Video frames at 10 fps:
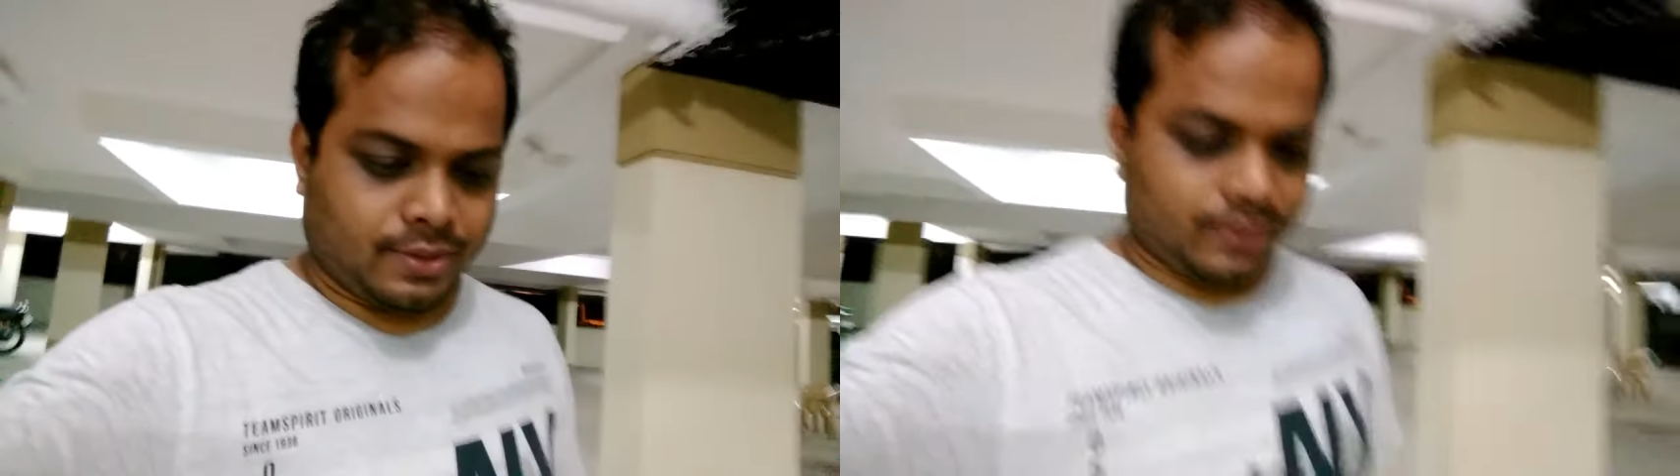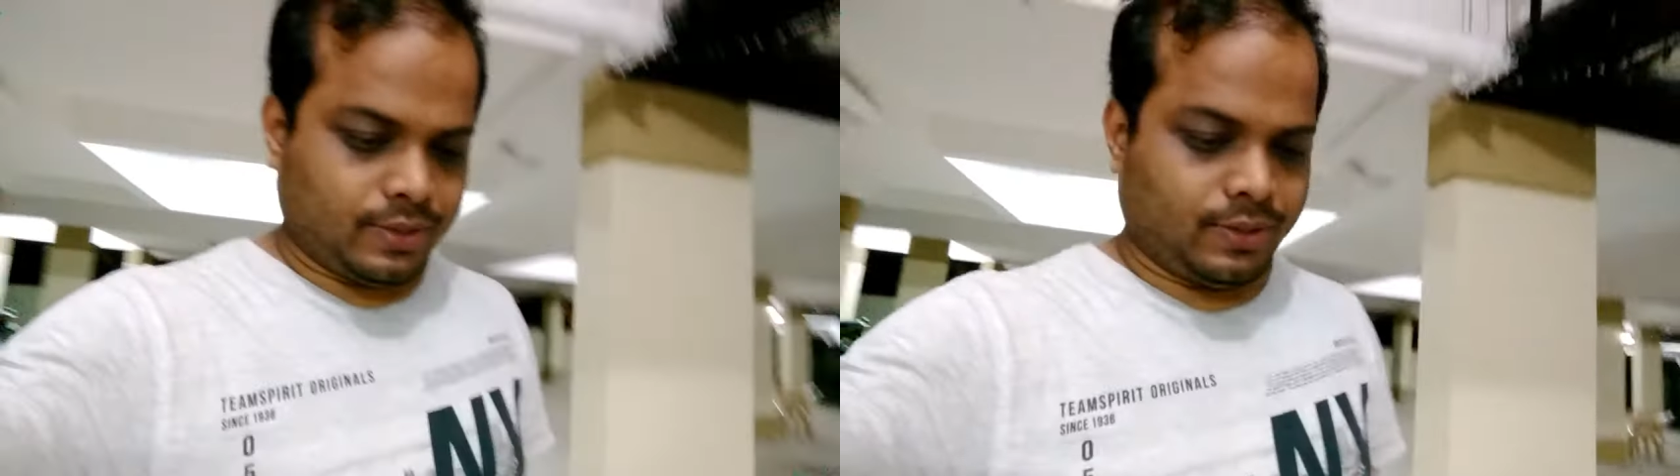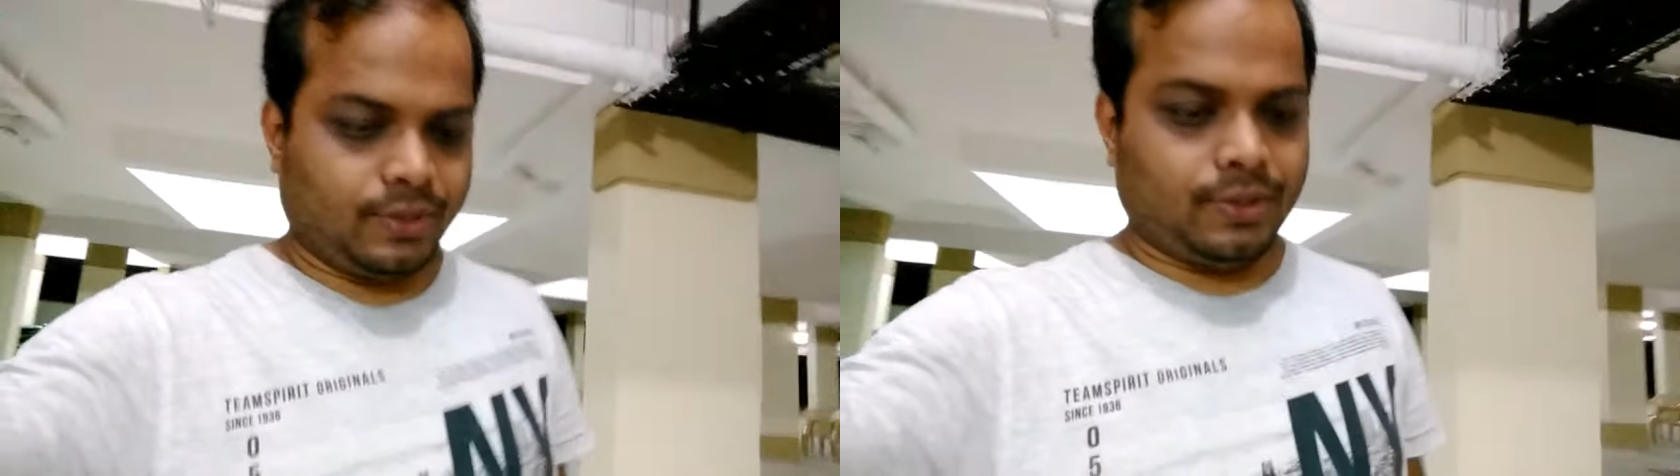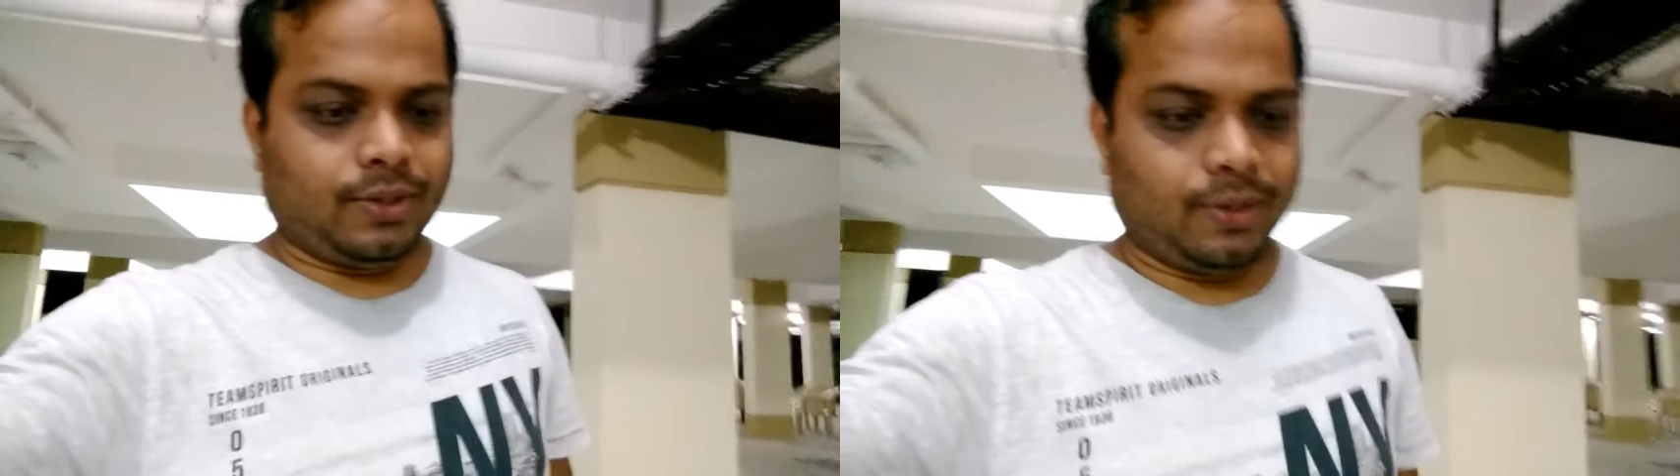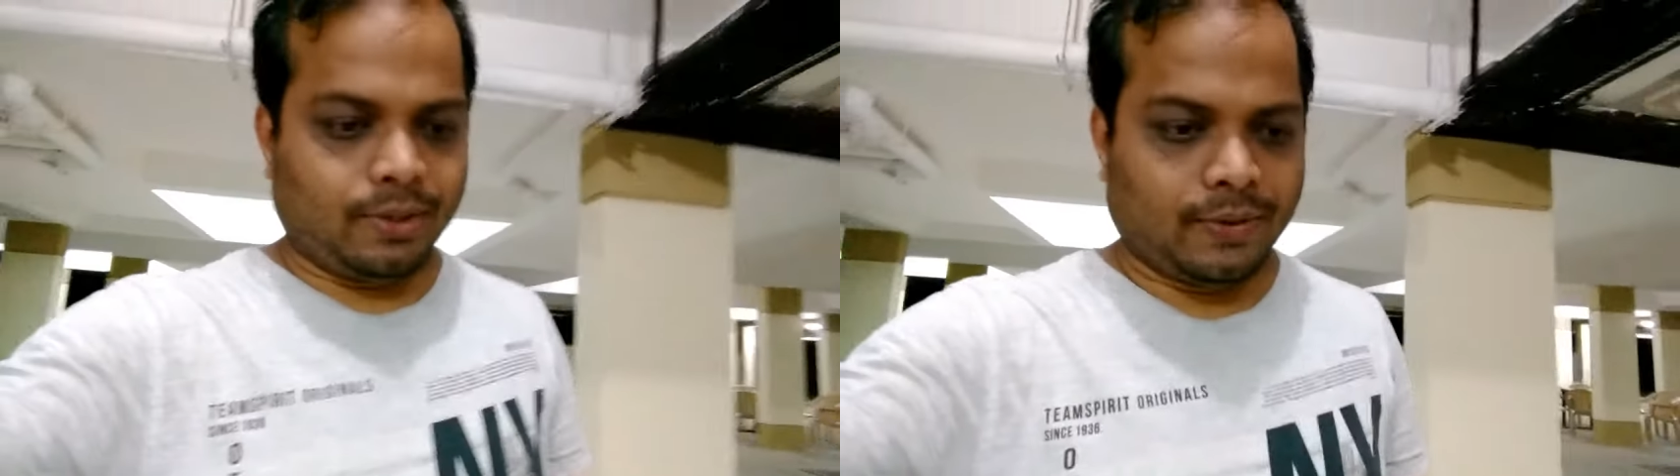
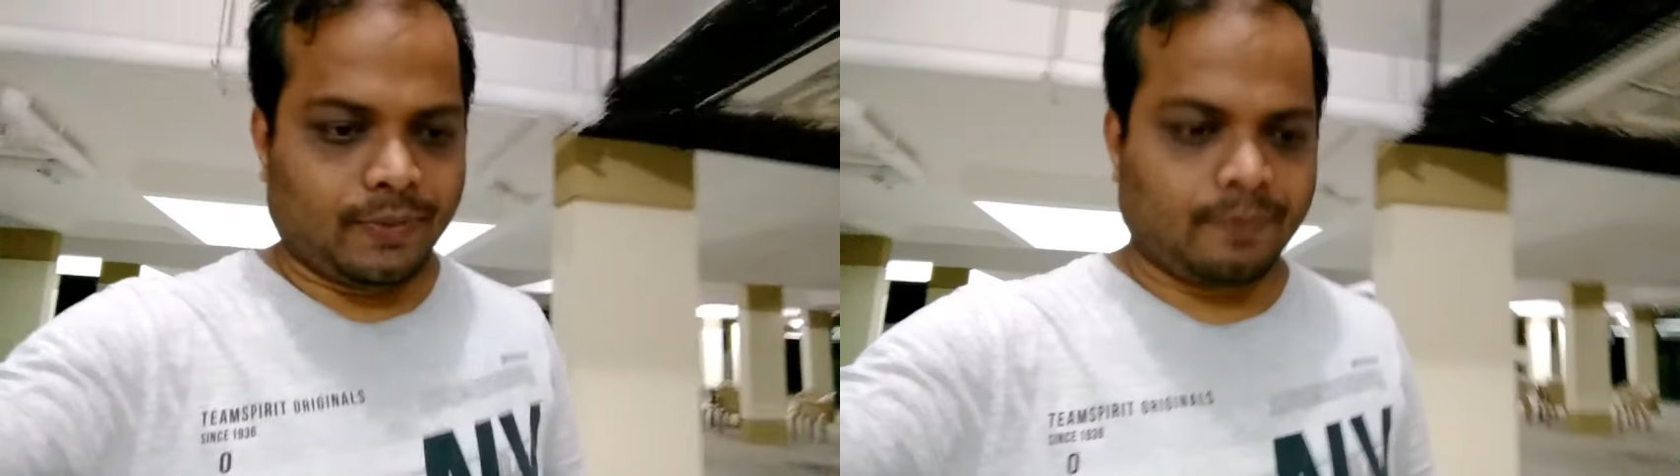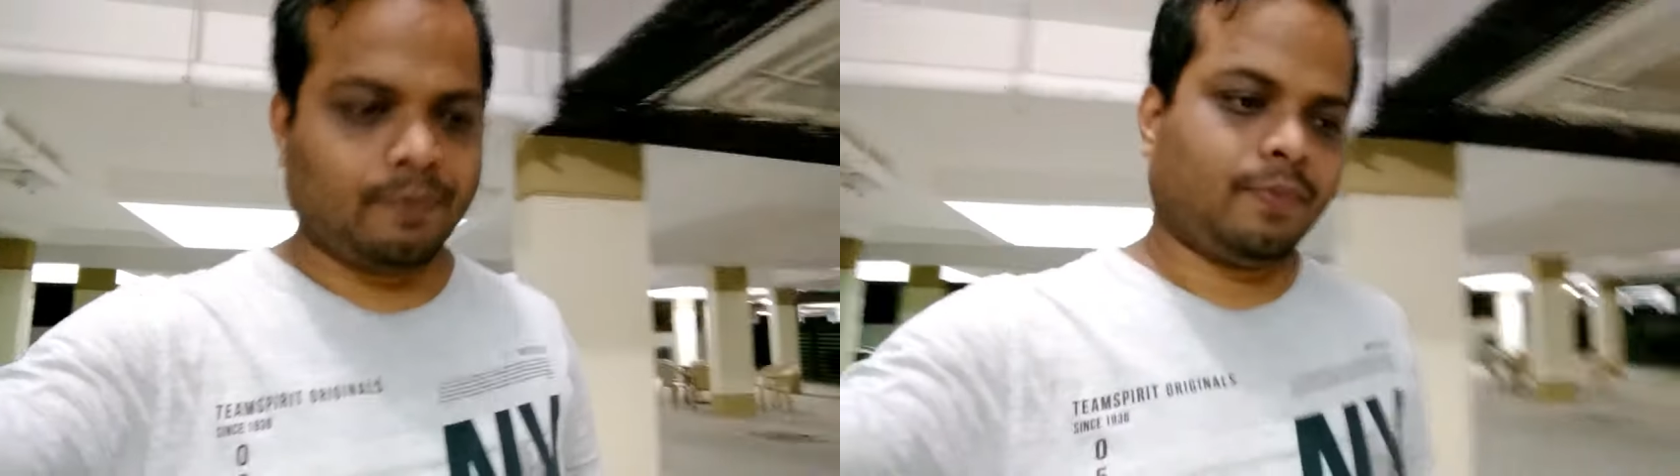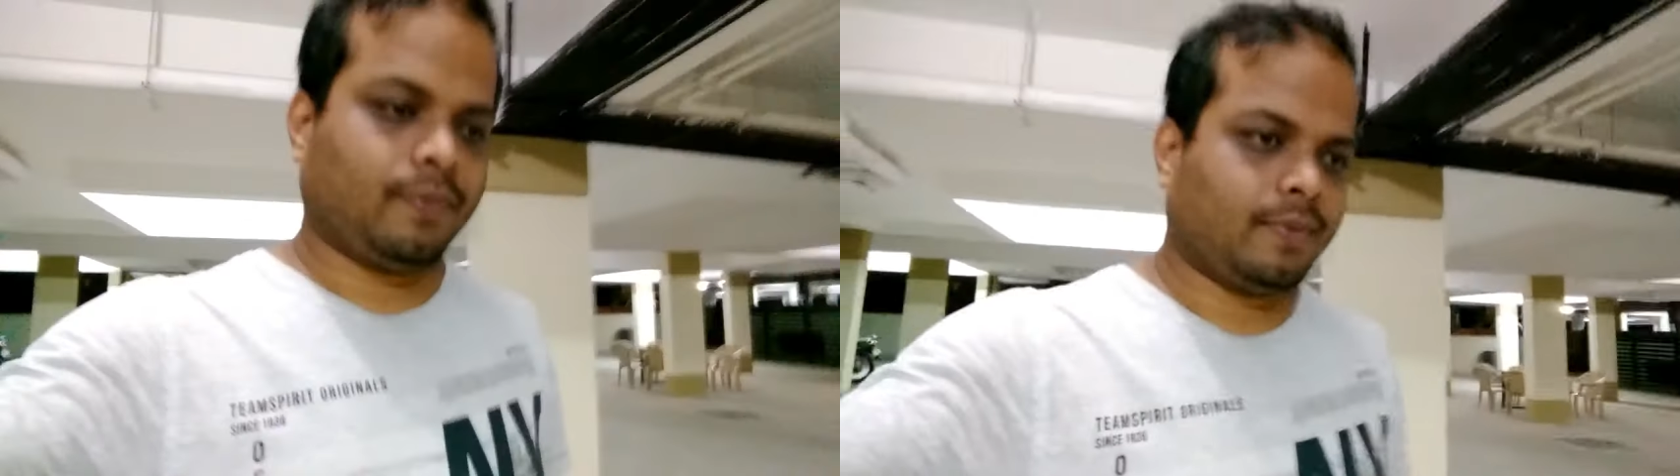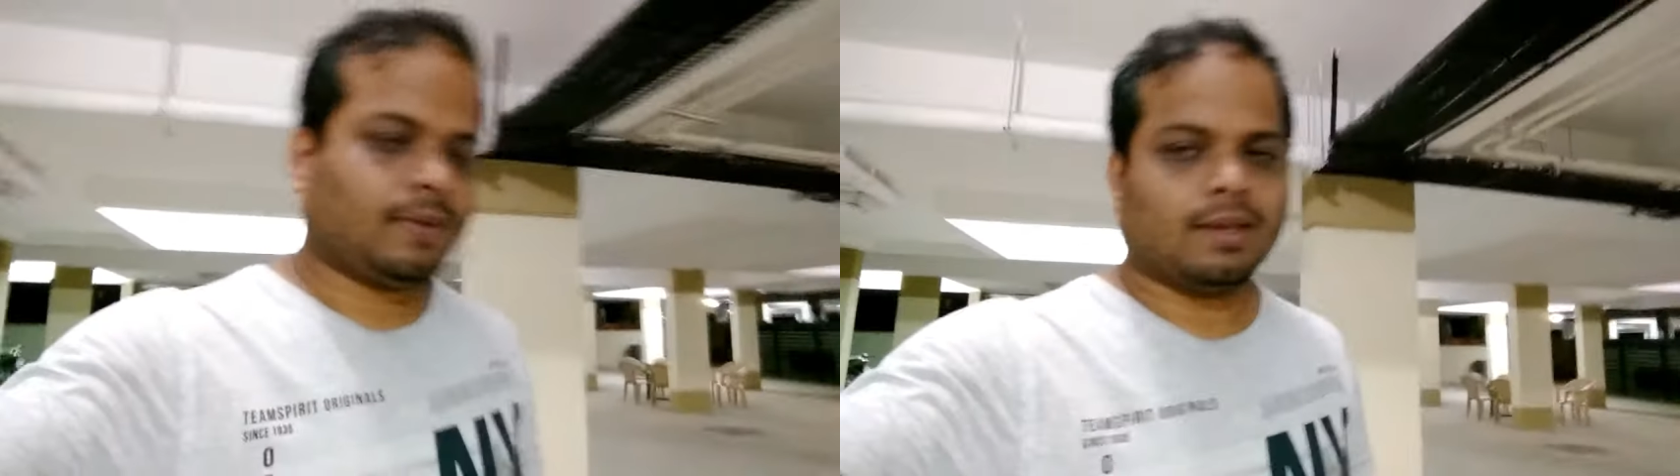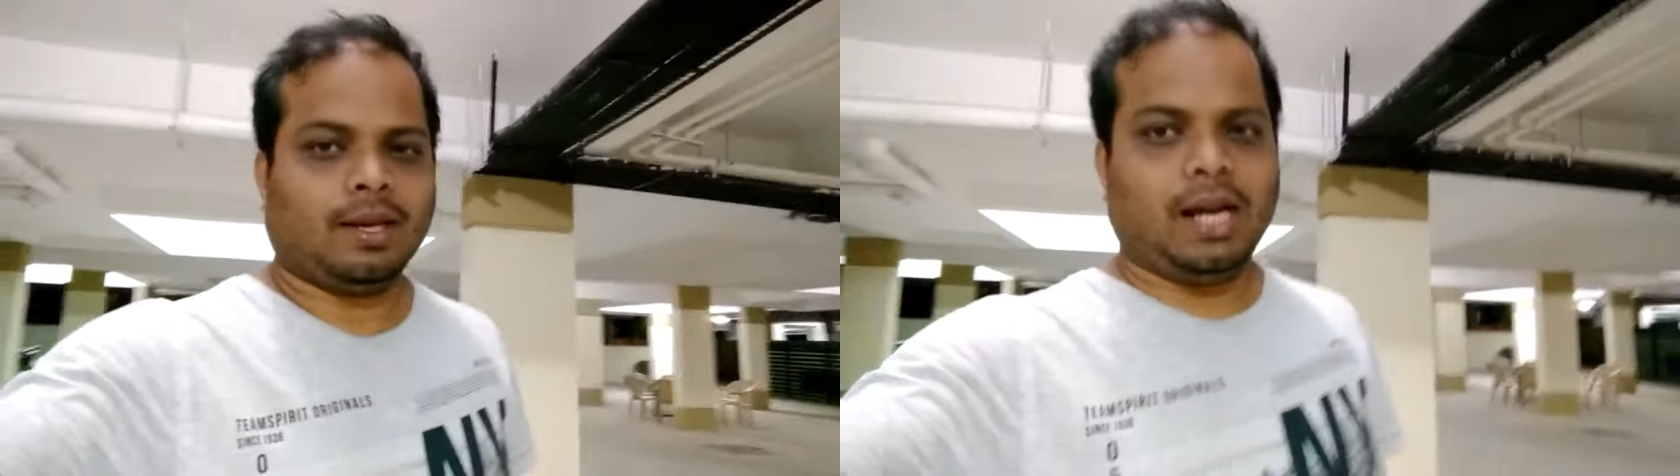so
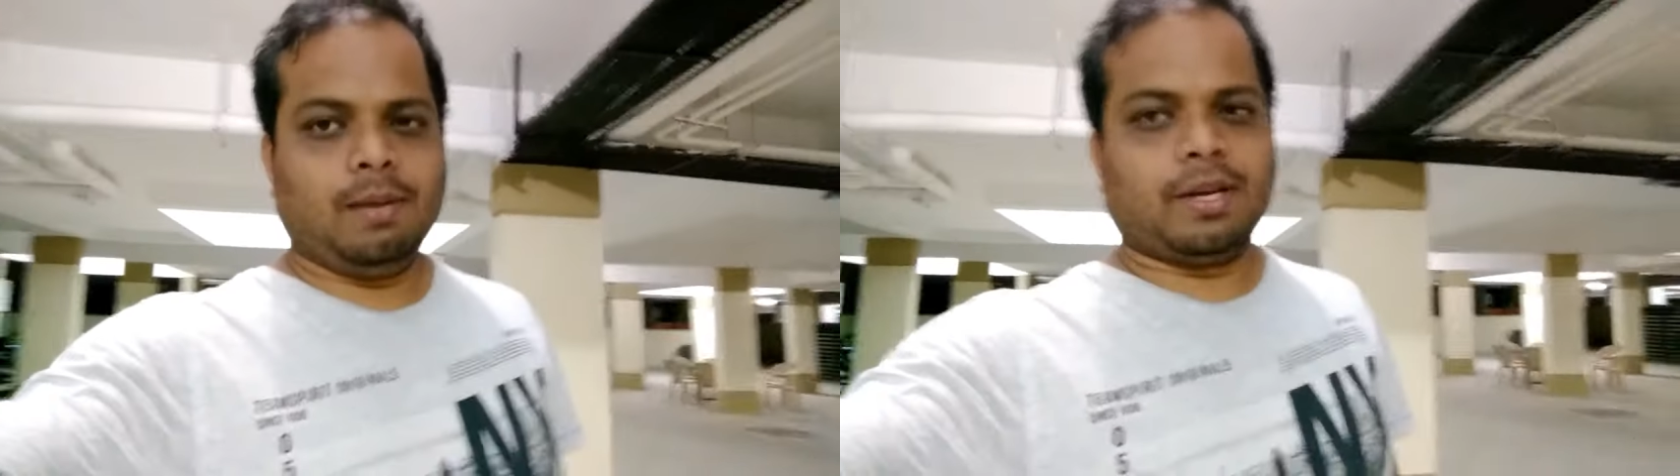I'll